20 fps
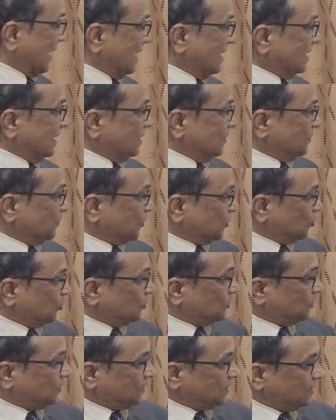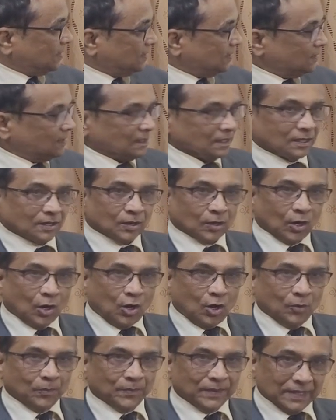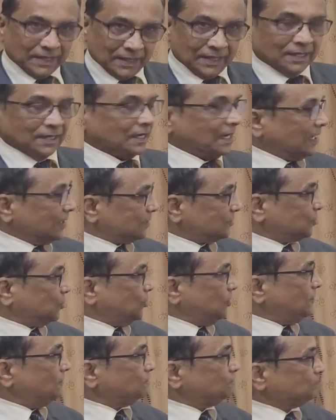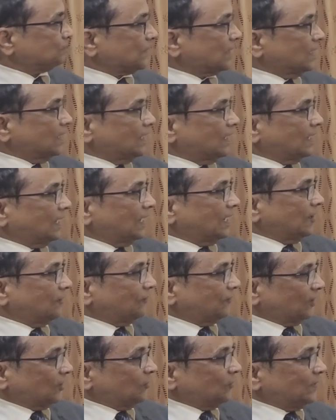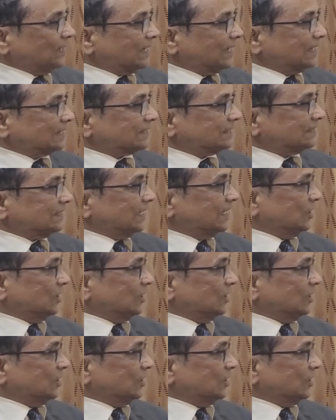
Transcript: can improve the crop yield also. Fulvic acid